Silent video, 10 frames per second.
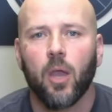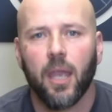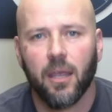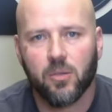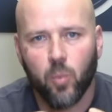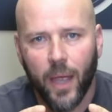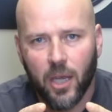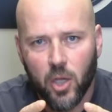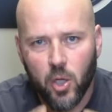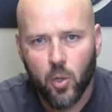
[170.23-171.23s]
is
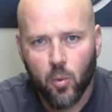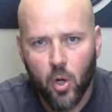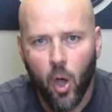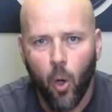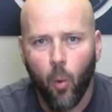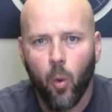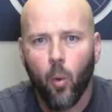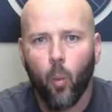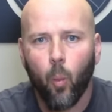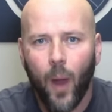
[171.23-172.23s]
when you know
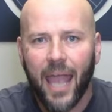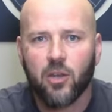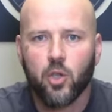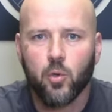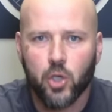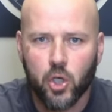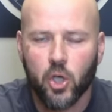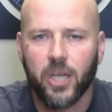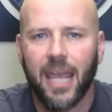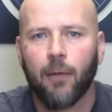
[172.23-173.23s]
when you
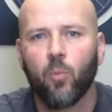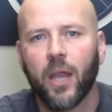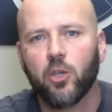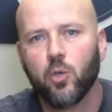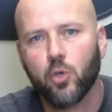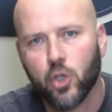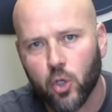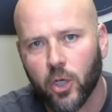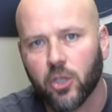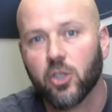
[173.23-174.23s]
should and when you
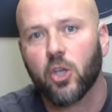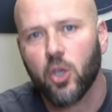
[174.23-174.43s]
shouldn't